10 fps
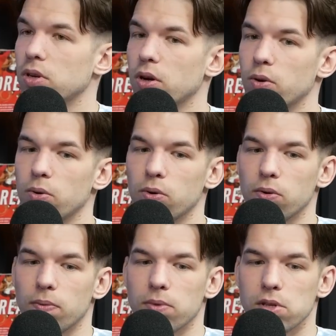
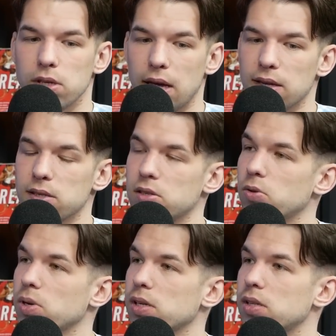Yes,
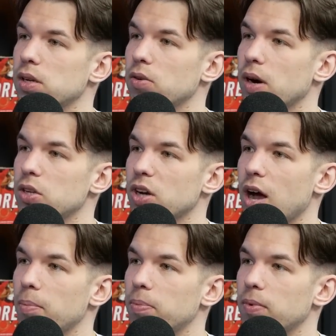Sloukas did a great
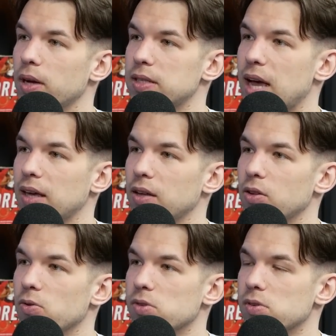job attacking
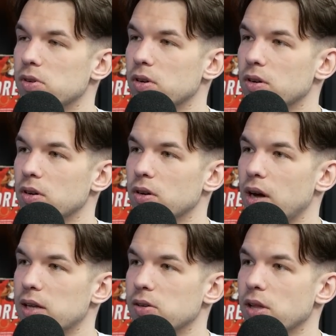those
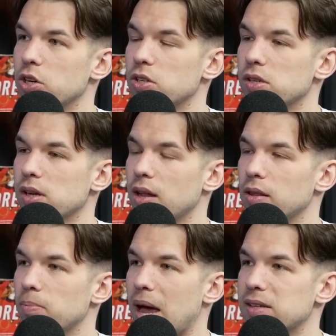isolations
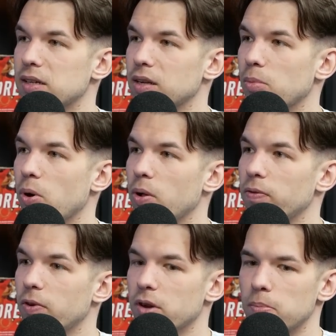and passing the ball
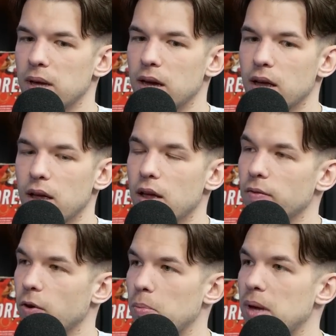for
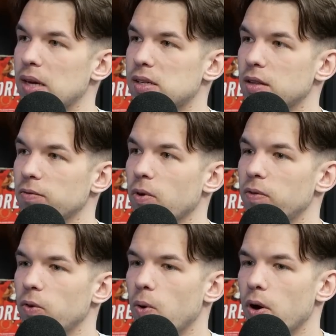bigs in the
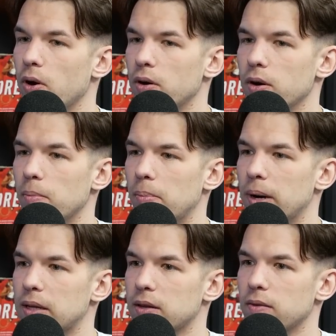fourth quarter.
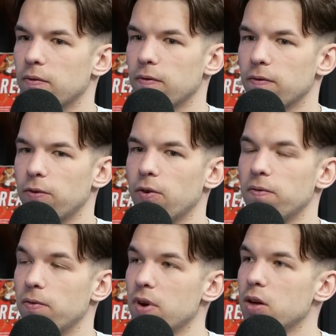But for
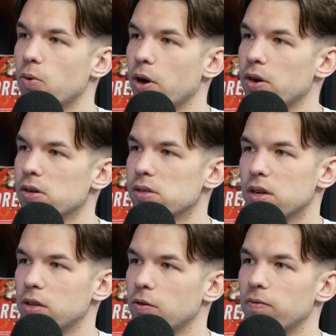3 quarters,
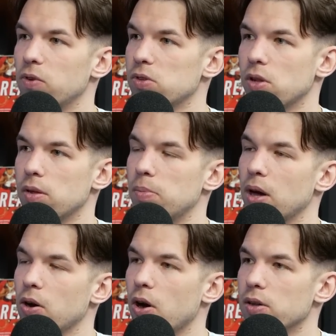it confused
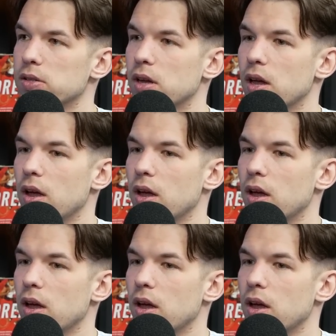Olympiacos.